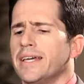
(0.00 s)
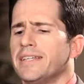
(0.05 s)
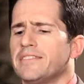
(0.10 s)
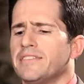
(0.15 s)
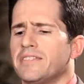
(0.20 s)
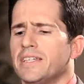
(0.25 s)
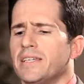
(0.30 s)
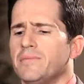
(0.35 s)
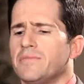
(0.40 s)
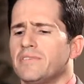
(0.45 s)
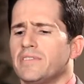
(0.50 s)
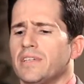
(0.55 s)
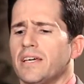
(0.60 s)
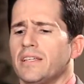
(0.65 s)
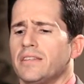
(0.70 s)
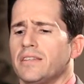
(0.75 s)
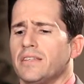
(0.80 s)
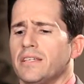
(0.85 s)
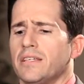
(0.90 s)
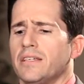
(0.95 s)
It seems
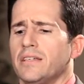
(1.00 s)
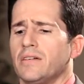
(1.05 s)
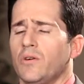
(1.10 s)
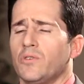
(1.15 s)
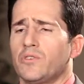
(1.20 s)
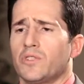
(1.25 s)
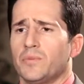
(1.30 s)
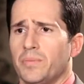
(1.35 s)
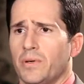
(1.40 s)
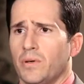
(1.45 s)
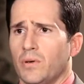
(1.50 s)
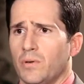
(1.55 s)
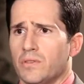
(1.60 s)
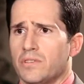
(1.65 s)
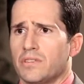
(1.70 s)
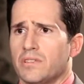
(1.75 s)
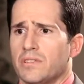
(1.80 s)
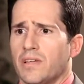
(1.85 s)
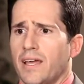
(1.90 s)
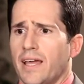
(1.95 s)
that the
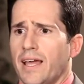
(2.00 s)
UltraPulse